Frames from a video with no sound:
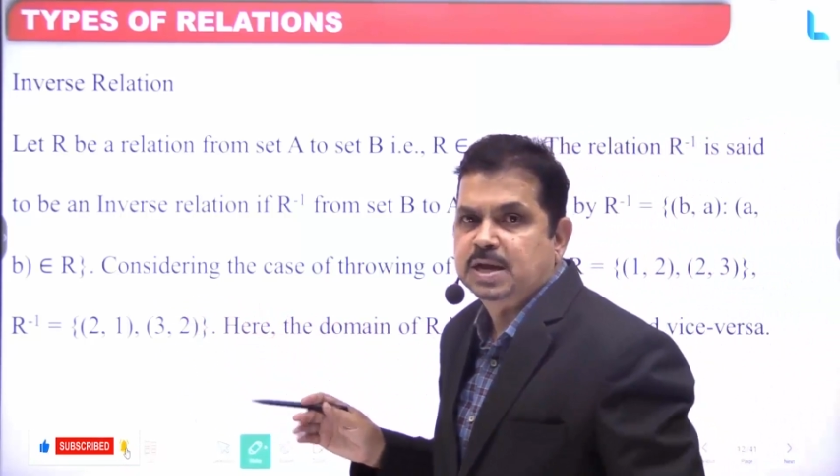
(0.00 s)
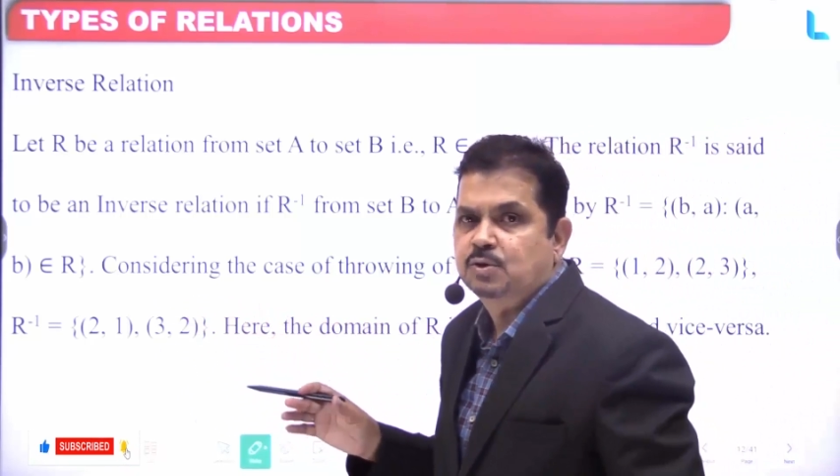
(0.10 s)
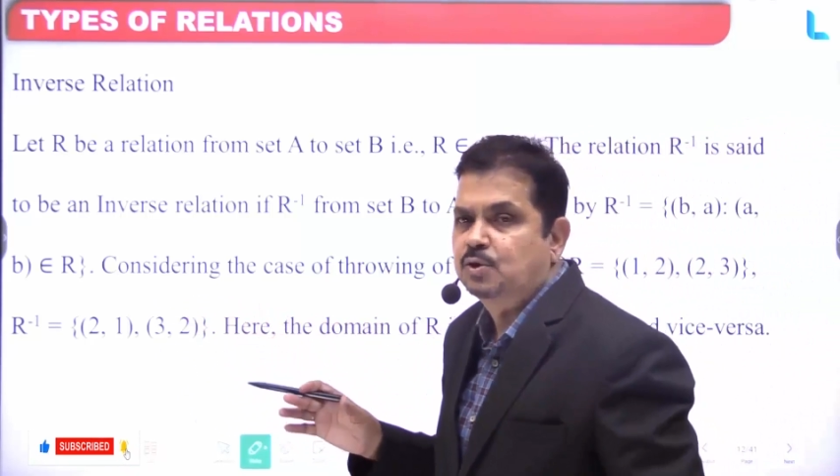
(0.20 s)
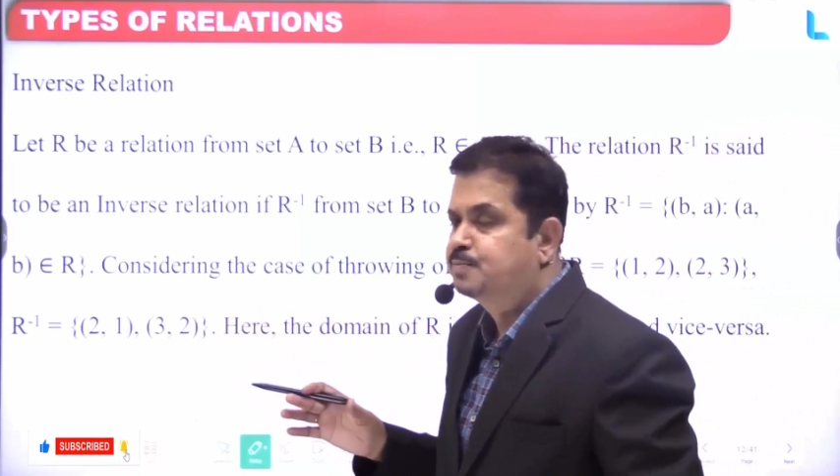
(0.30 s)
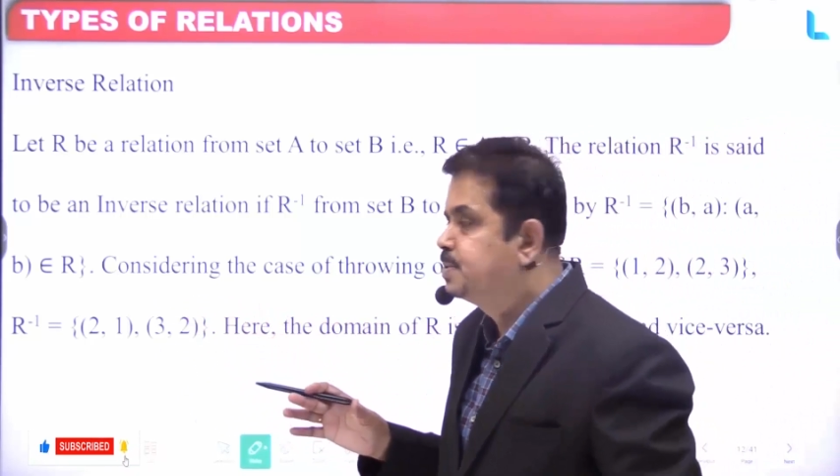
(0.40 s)
I
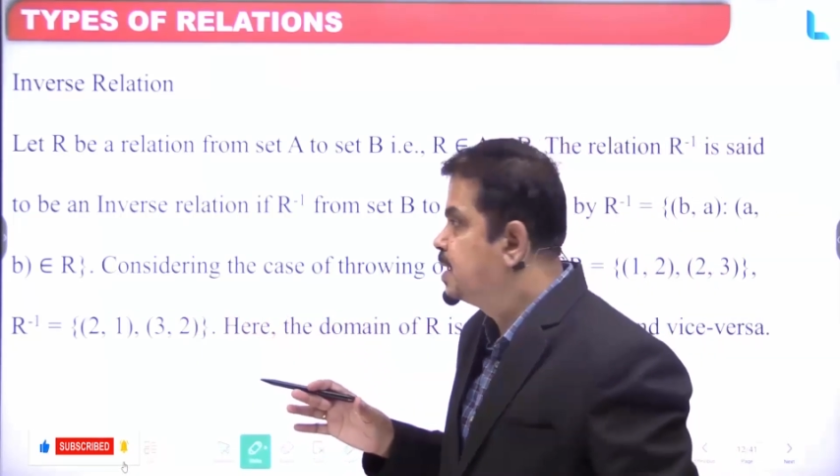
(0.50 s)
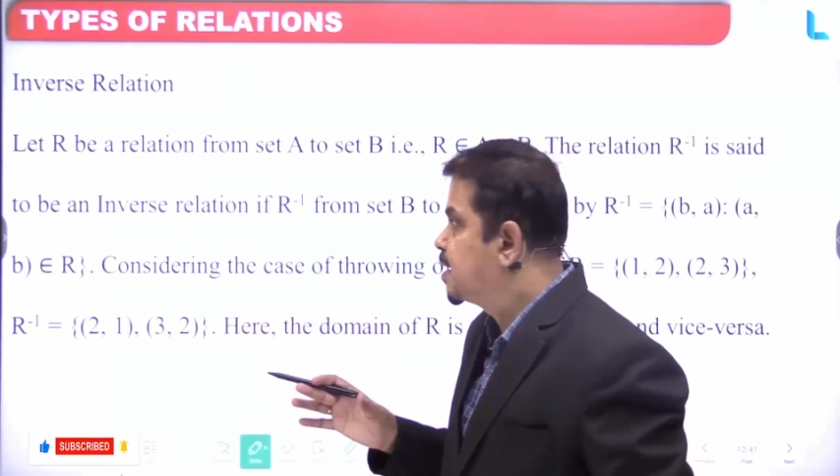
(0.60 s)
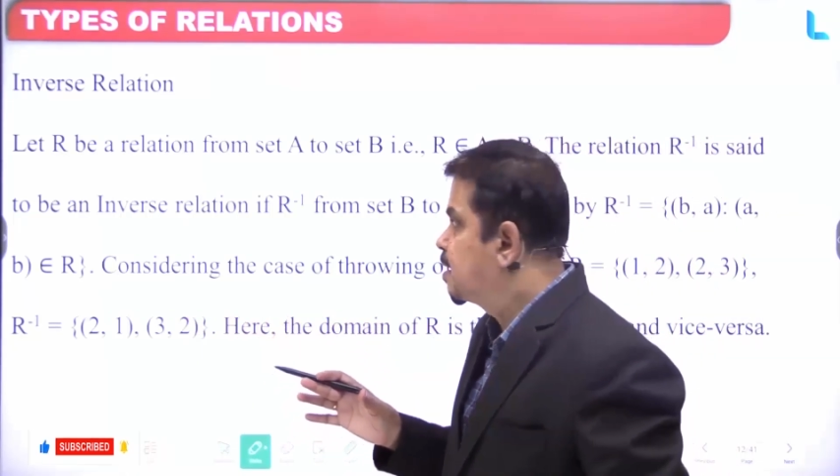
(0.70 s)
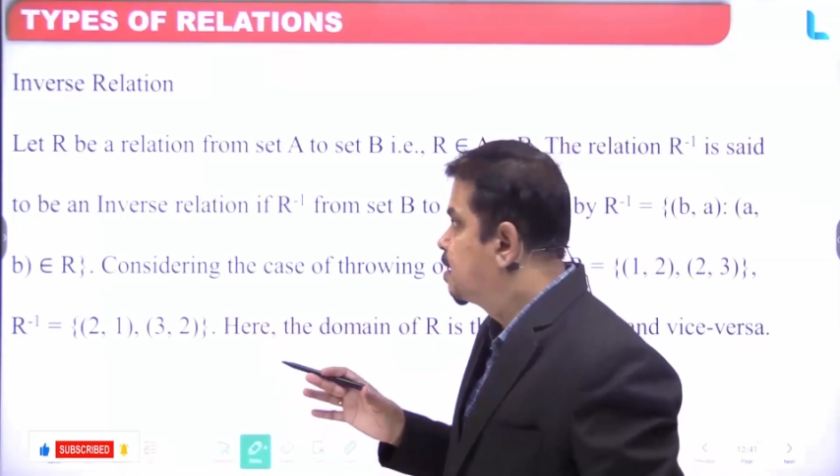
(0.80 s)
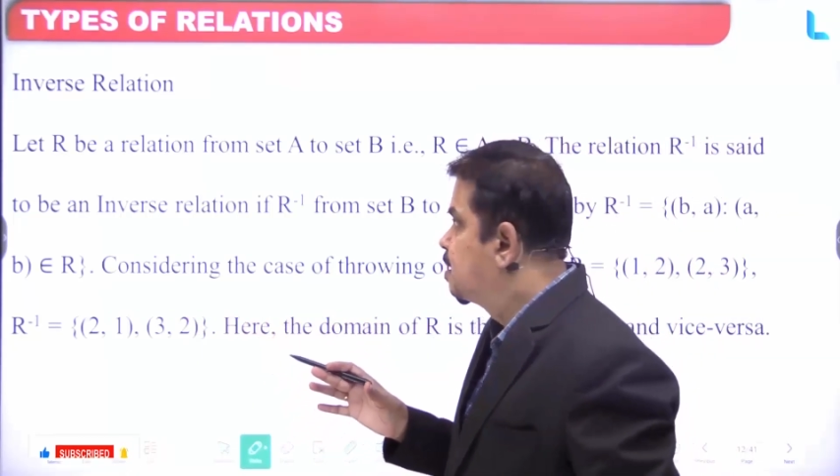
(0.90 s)
hope the